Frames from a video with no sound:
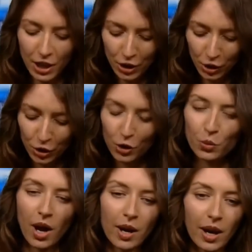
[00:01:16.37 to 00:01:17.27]
You
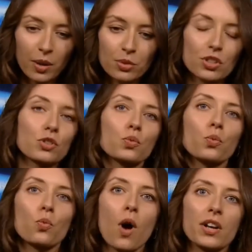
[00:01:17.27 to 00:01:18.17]
know, I was just
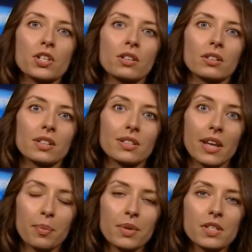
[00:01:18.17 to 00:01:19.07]
watching the
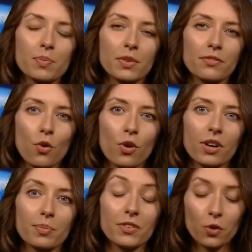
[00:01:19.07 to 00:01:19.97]
segments
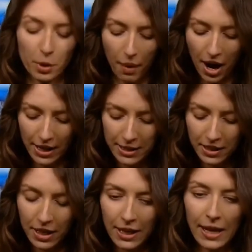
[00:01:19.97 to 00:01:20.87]
before mine,
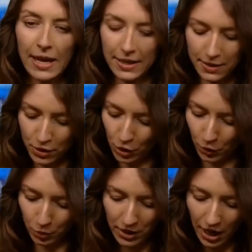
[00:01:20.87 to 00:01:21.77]
and, you
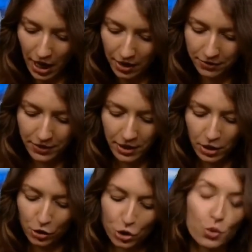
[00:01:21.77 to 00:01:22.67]
know, we have
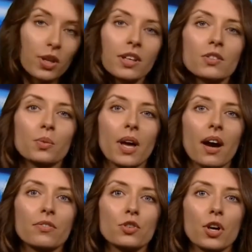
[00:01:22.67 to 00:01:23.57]
shootings, we
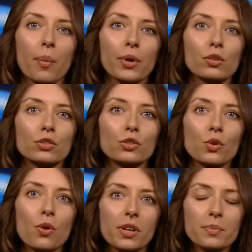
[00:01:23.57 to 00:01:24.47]
have tropical
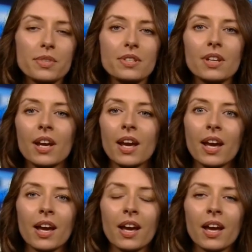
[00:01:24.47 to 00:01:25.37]
storms,
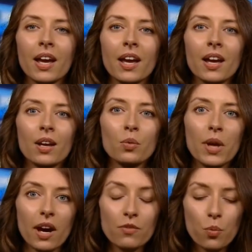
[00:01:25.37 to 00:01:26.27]
we
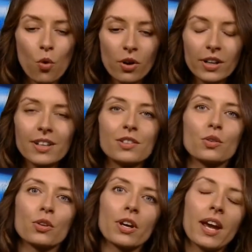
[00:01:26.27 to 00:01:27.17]
have war in
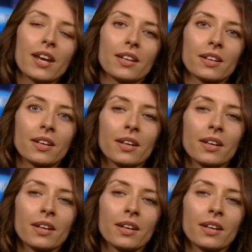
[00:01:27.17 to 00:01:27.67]
Ukraine.